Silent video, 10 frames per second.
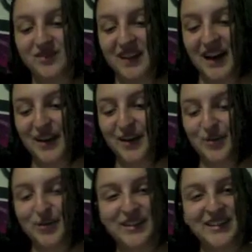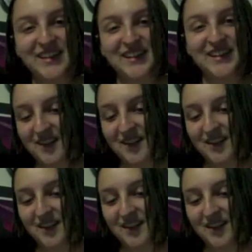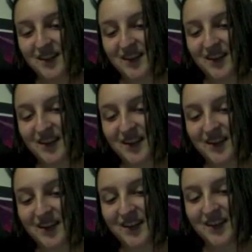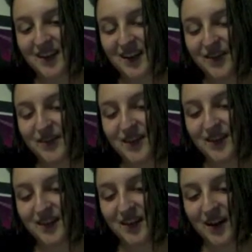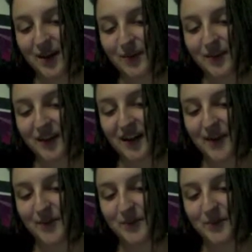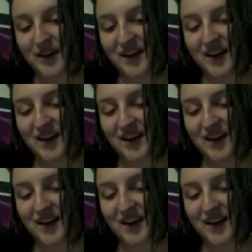kind of cool to see. I think I've said this a couple of times, but